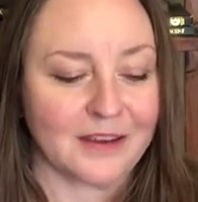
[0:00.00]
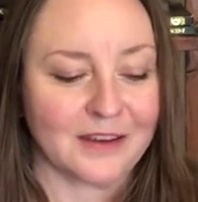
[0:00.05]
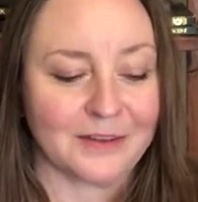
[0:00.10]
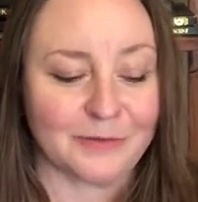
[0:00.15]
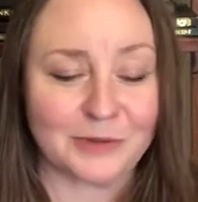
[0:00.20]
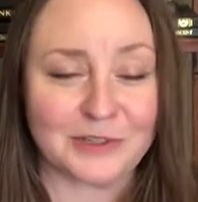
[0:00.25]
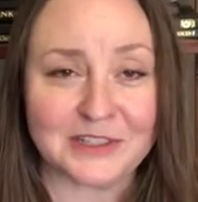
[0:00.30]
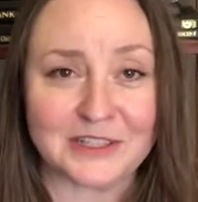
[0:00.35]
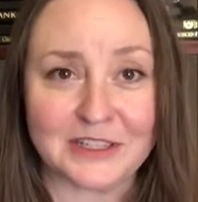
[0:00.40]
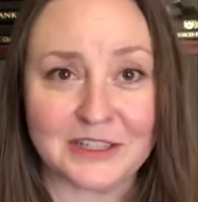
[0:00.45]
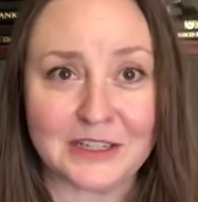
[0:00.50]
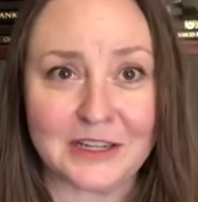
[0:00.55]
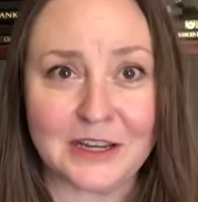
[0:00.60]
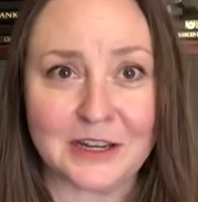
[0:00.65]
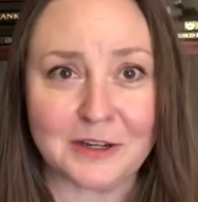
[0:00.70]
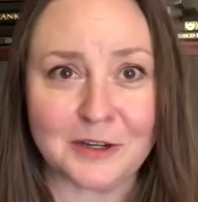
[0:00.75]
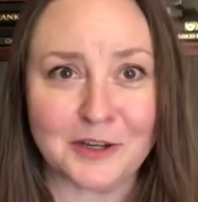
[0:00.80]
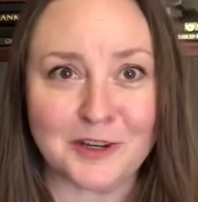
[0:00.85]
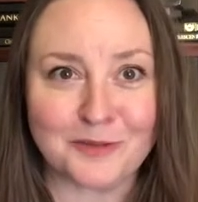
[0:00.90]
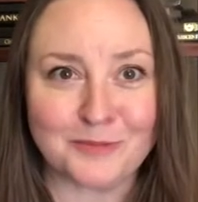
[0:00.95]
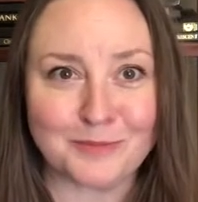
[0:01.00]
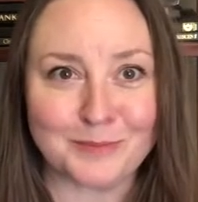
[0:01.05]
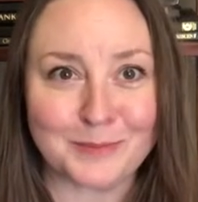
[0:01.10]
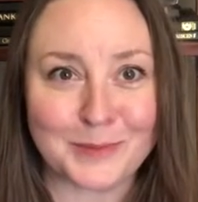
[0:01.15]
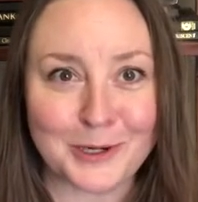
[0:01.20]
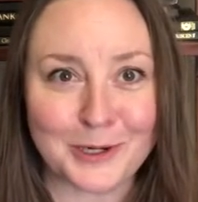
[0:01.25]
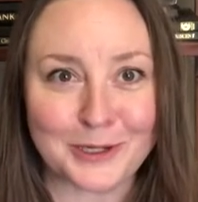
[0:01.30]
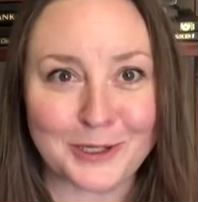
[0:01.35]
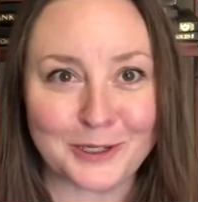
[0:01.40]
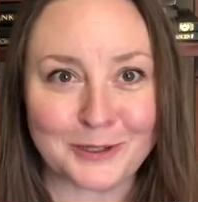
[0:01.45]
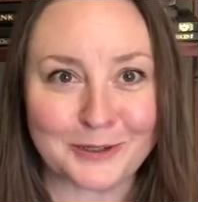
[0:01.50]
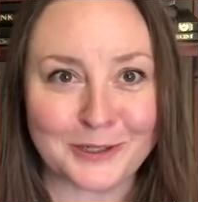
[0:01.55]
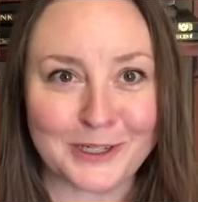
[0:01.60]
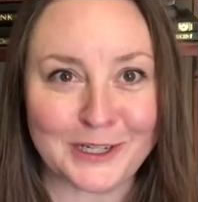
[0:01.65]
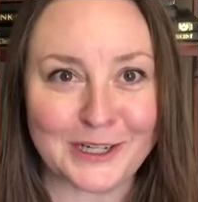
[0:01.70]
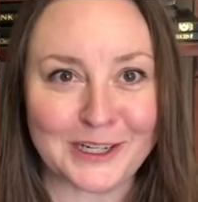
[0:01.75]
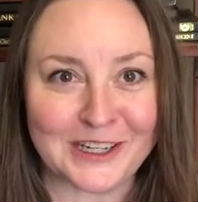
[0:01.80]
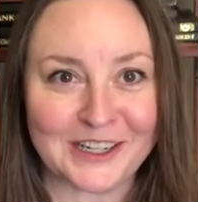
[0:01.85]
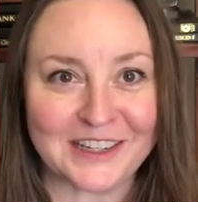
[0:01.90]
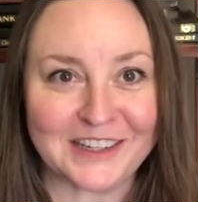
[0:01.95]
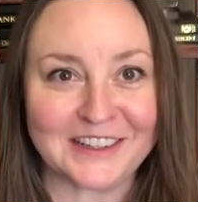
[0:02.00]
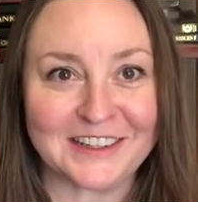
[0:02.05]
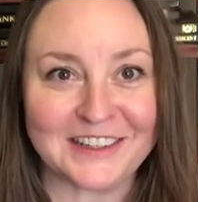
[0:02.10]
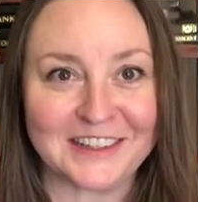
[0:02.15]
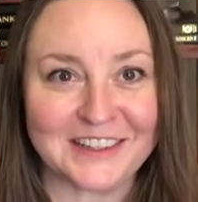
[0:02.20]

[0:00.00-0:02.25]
Once again, Mercury